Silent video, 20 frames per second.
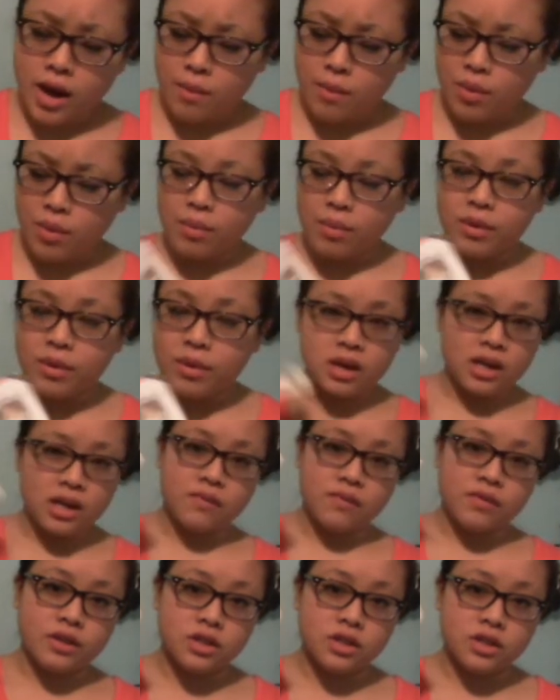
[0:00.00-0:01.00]
I'm probably gonna
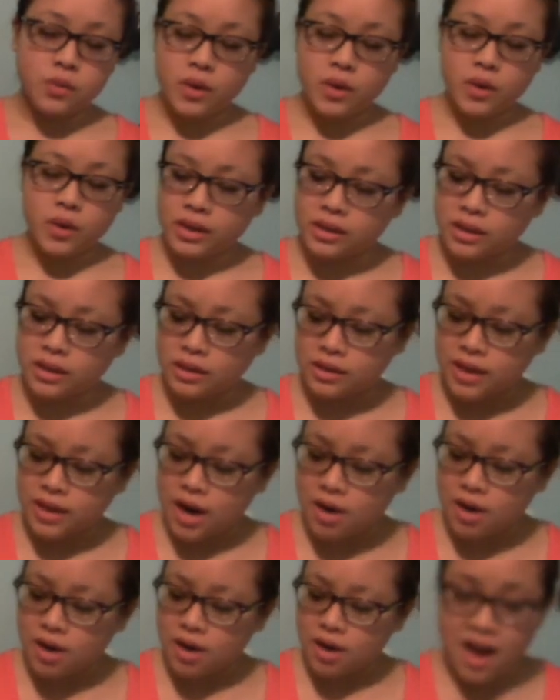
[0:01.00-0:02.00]
give this away since I
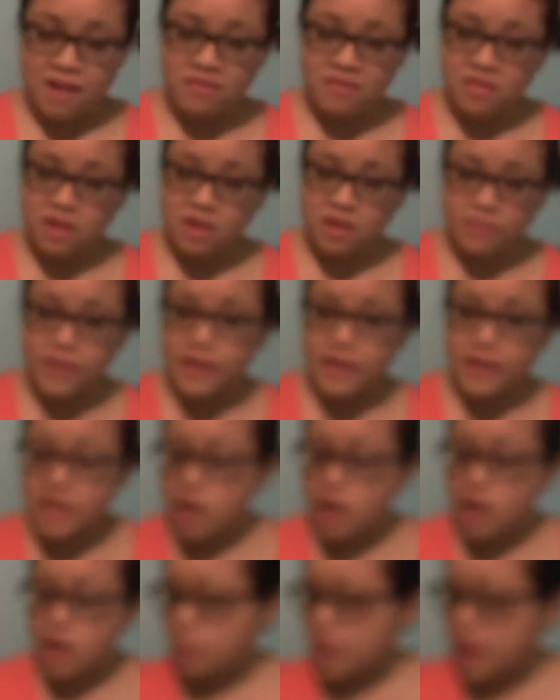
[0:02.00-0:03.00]
already have enough
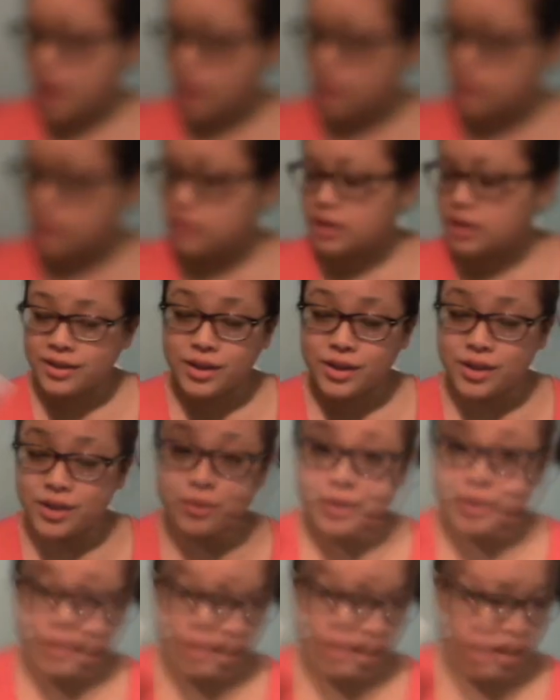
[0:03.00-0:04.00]
eyeshadow palettes. I don't
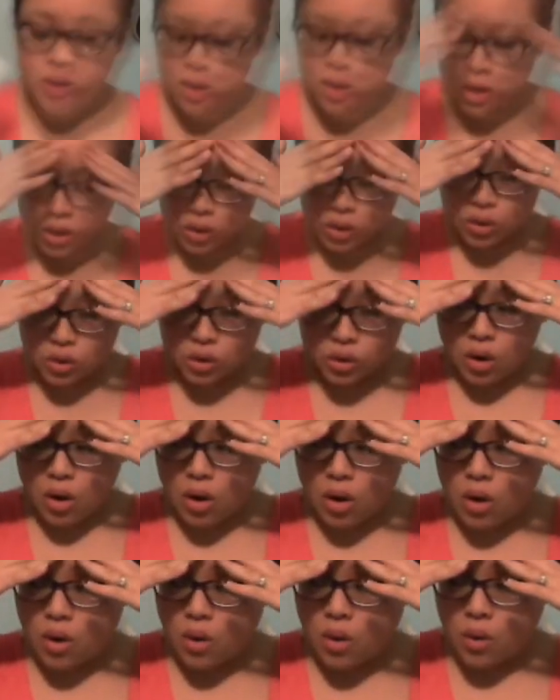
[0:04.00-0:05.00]
need this.
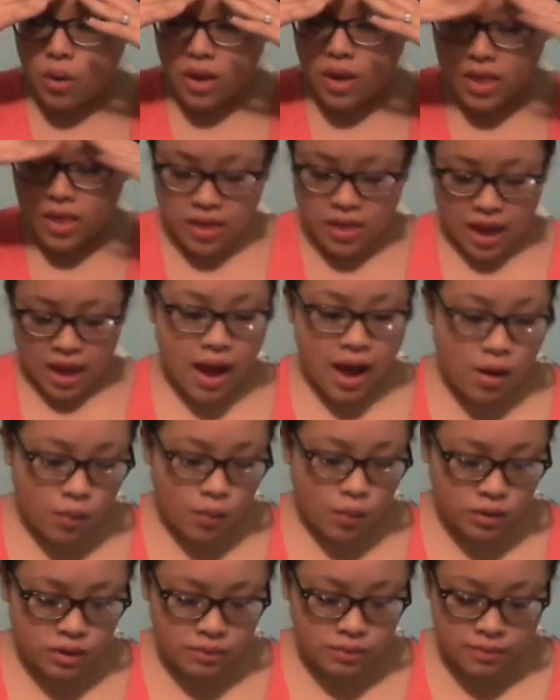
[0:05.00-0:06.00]
So that
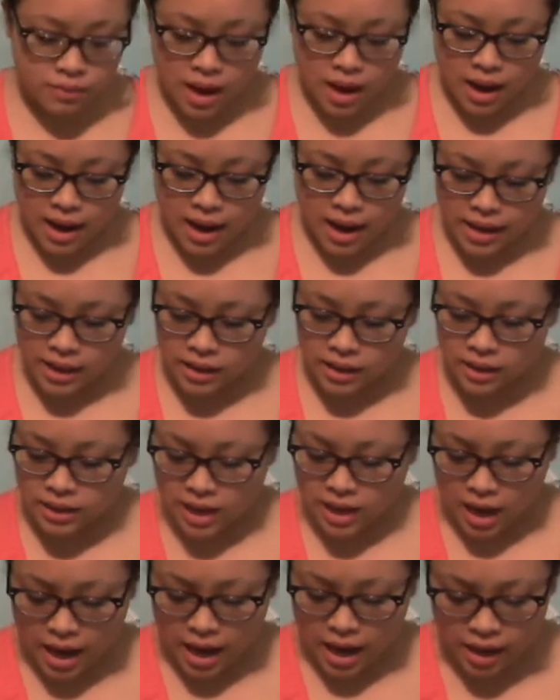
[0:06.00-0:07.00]
was my
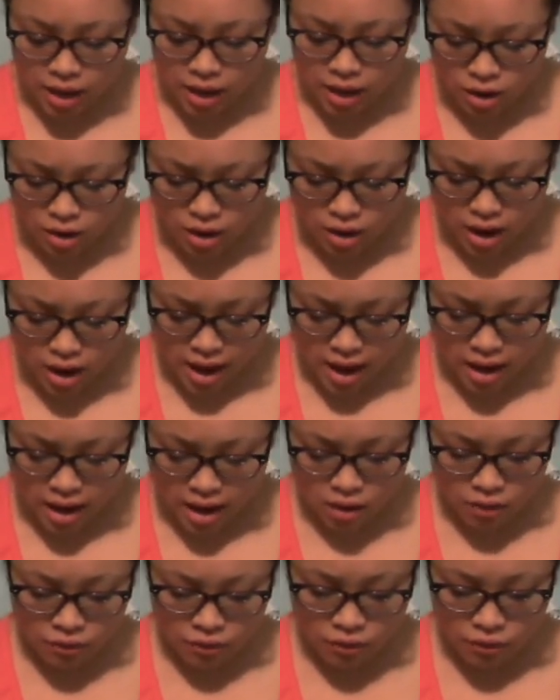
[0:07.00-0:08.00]
entire
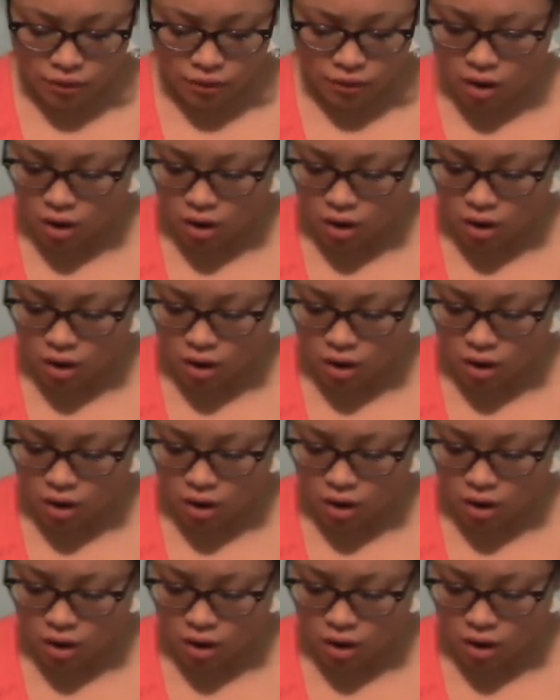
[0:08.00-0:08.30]
e.l.f.